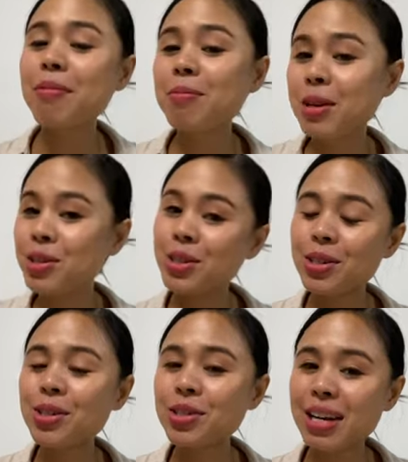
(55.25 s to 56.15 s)
Make sure
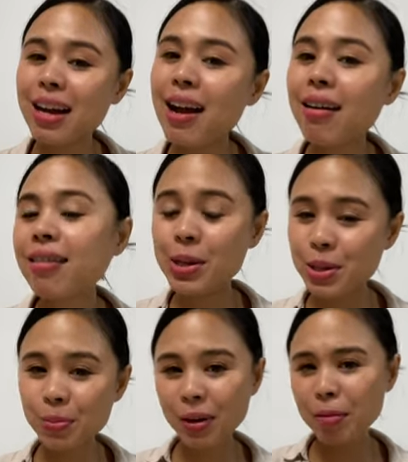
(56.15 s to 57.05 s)
to check out
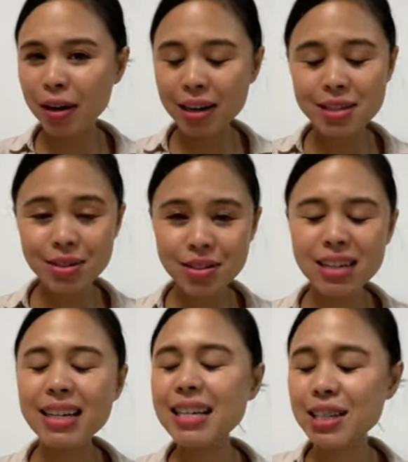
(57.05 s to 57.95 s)
Supermarket Sushi.
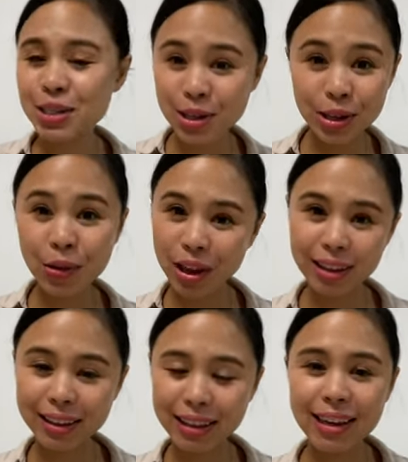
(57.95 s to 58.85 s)
It's good
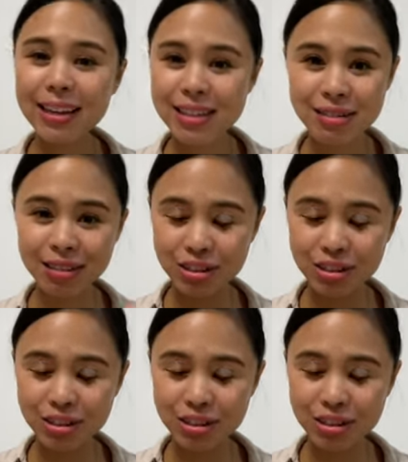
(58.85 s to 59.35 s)
quality and it's really